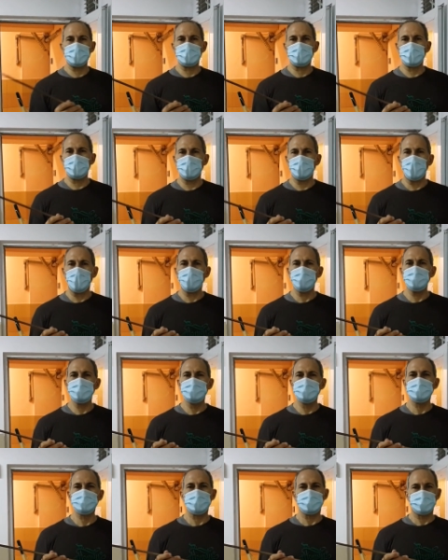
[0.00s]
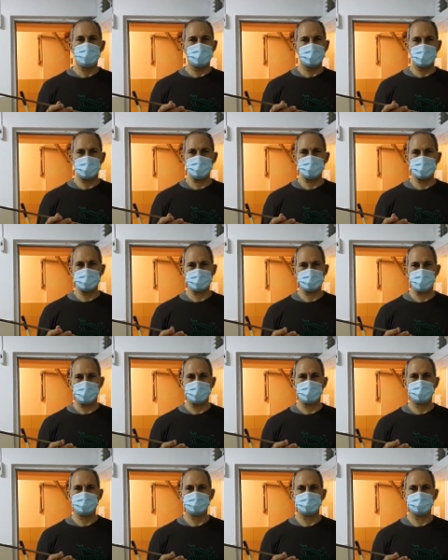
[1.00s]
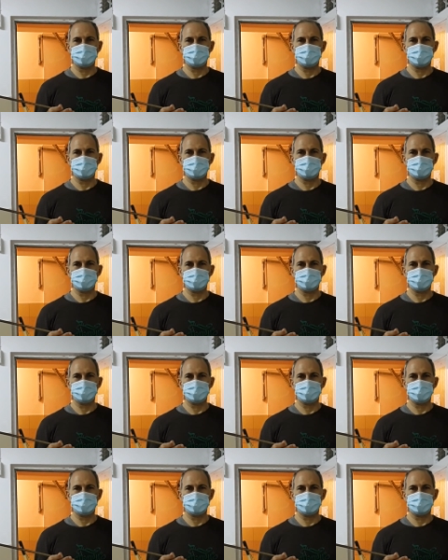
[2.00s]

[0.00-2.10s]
our own museum collection as well.